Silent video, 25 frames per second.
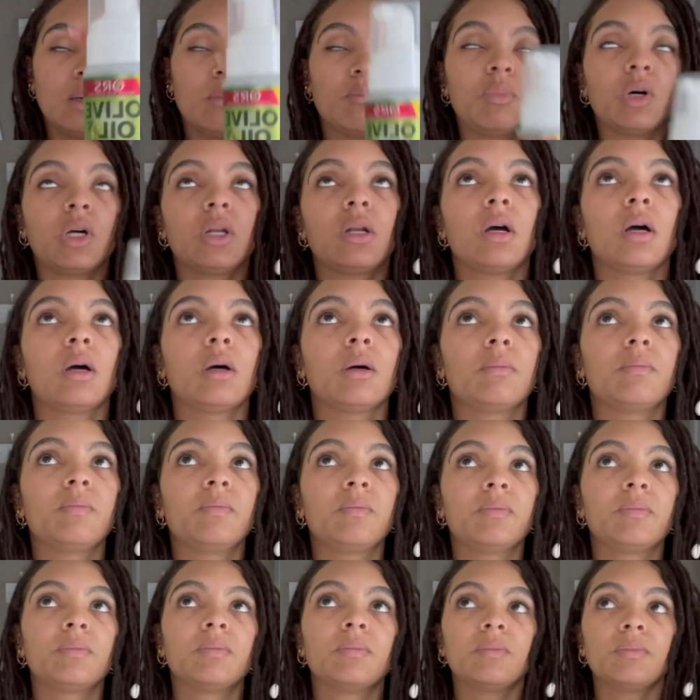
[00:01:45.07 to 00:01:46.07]
But
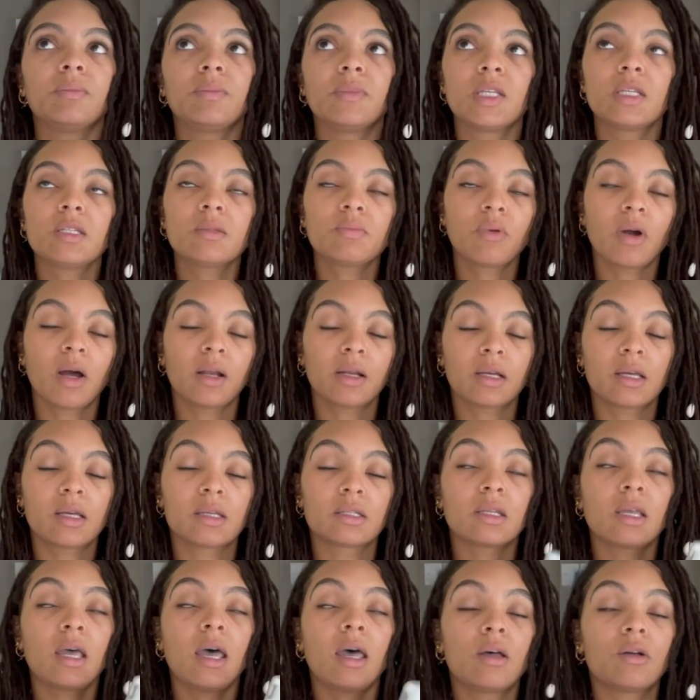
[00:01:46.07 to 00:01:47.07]
this product
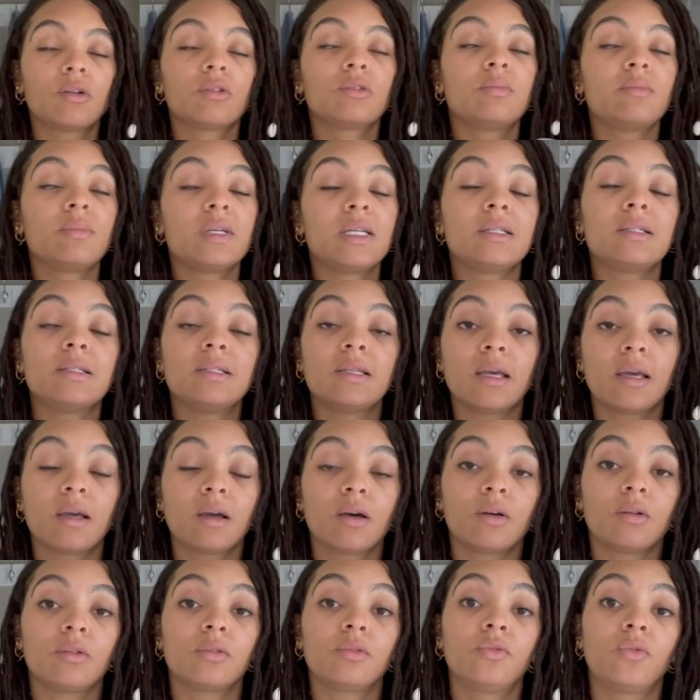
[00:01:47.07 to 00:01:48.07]
has held me
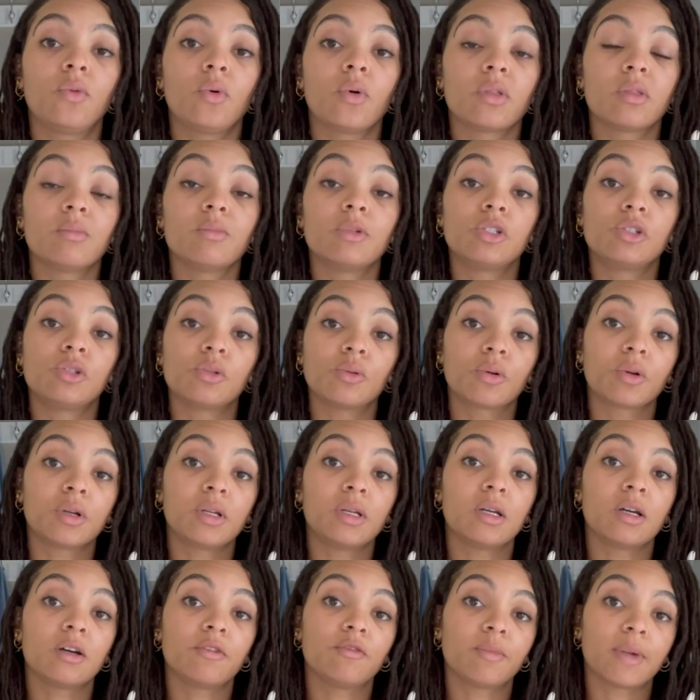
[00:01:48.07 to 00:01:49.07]
down for the
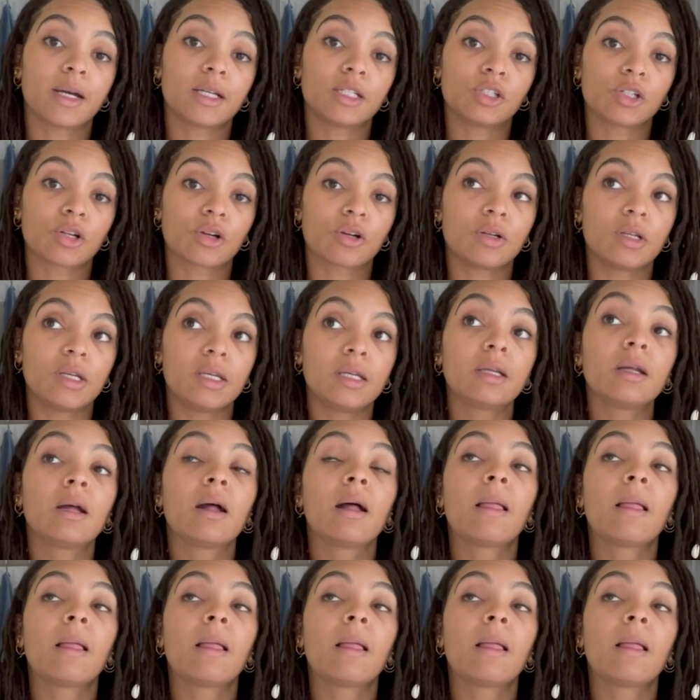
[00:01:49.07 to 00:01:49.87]
majority of my journey.